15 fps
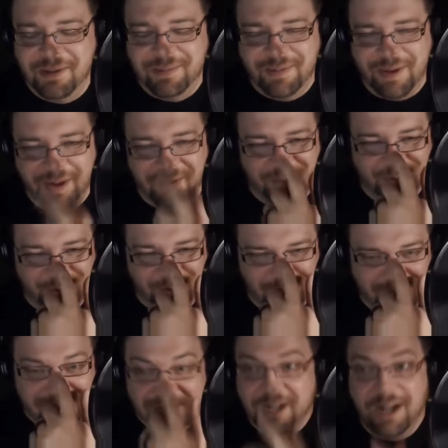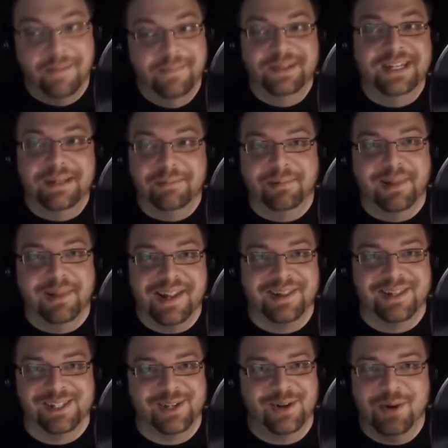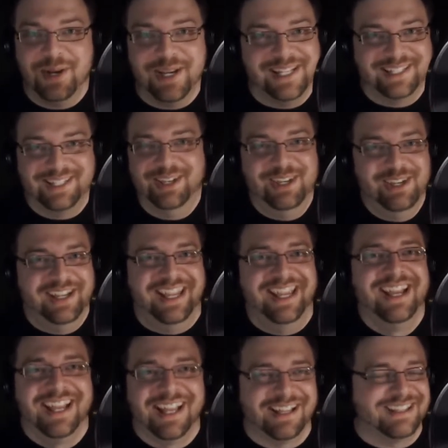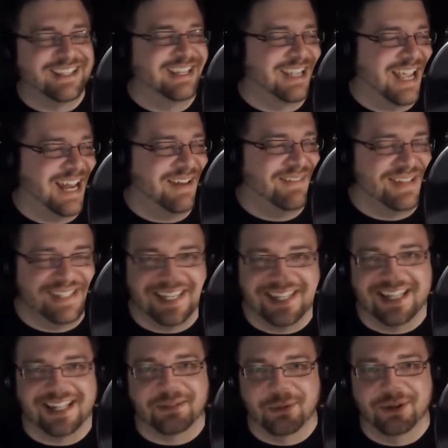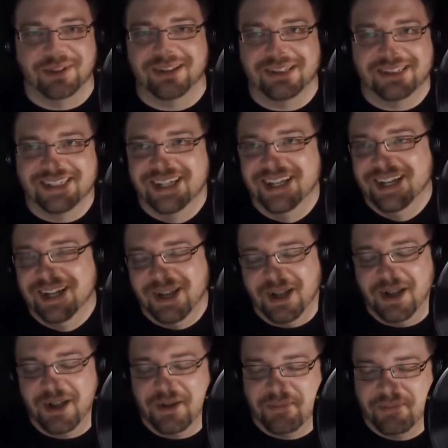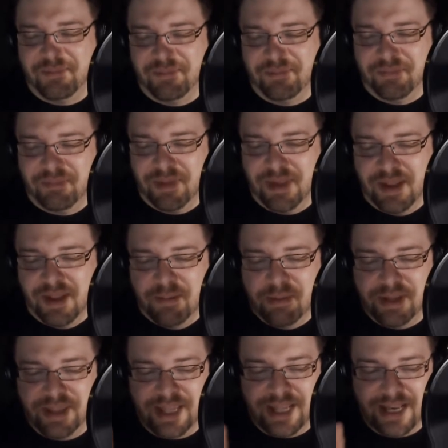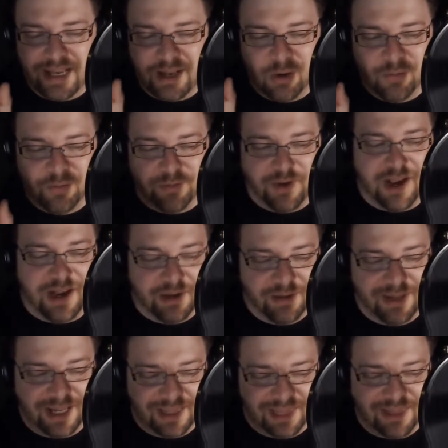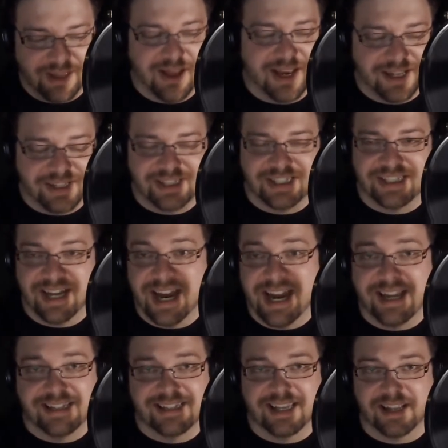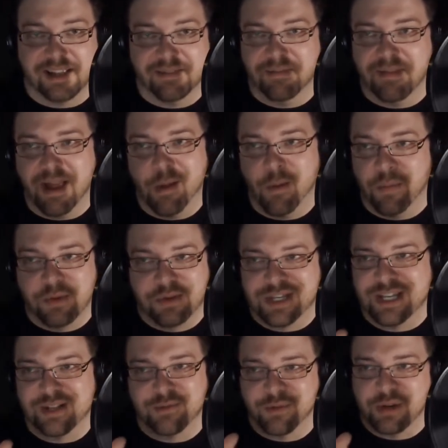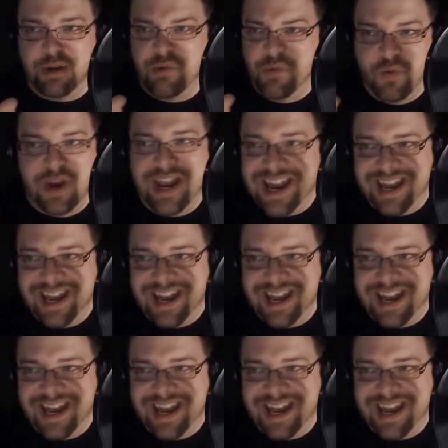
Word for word: a mom, which we, comes into play in the story. So you you can't even say that's worthless. Um, but that her final like thought as she's dying is like, I hope those kids freaking win.